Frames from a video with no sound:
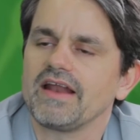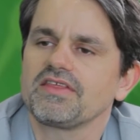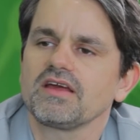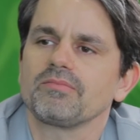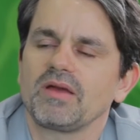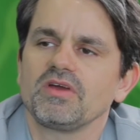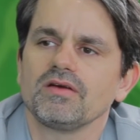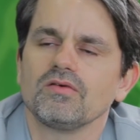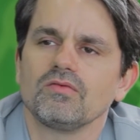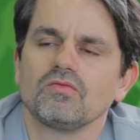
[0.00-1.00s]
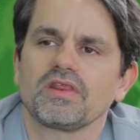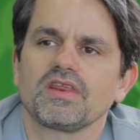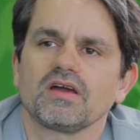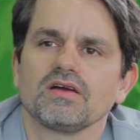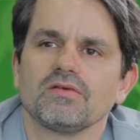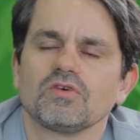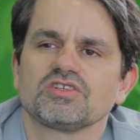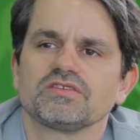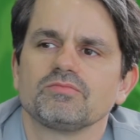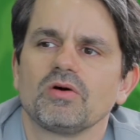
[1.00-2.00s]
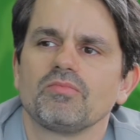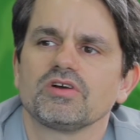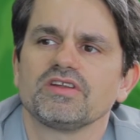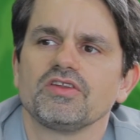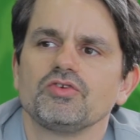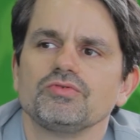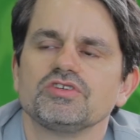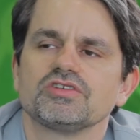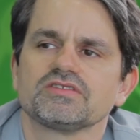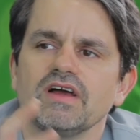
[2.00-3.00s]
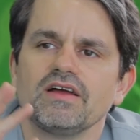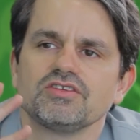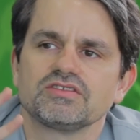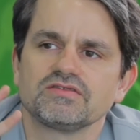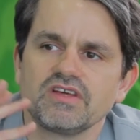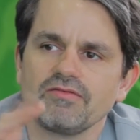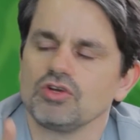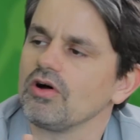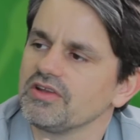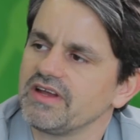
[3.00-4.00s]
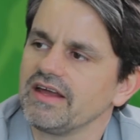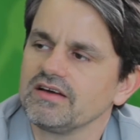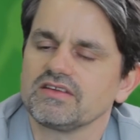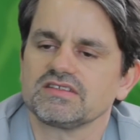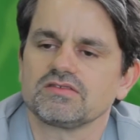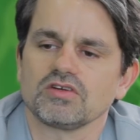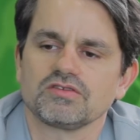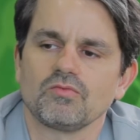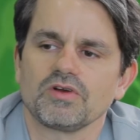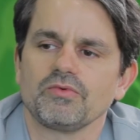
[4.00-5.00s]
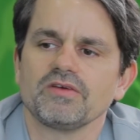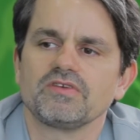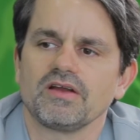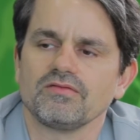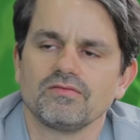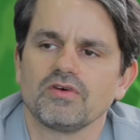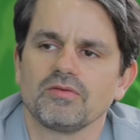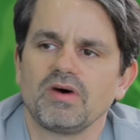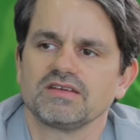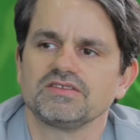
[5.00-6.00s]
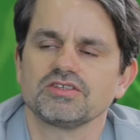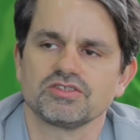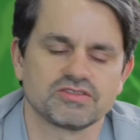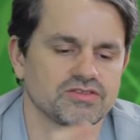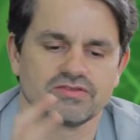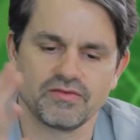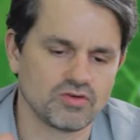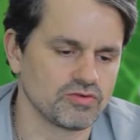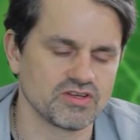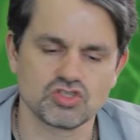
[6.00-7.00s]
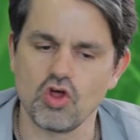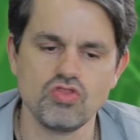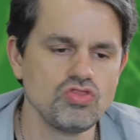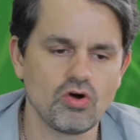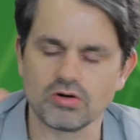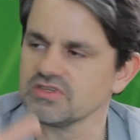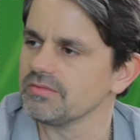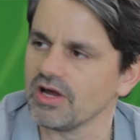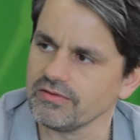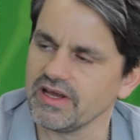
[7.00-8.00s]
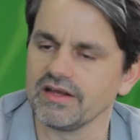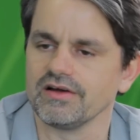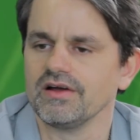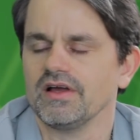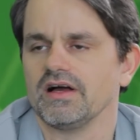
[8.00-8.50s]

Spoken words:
And I think maybe one thing which is more important than just giving you all the data, this is also what we have done for the past years, just giving you this enormous amount of data.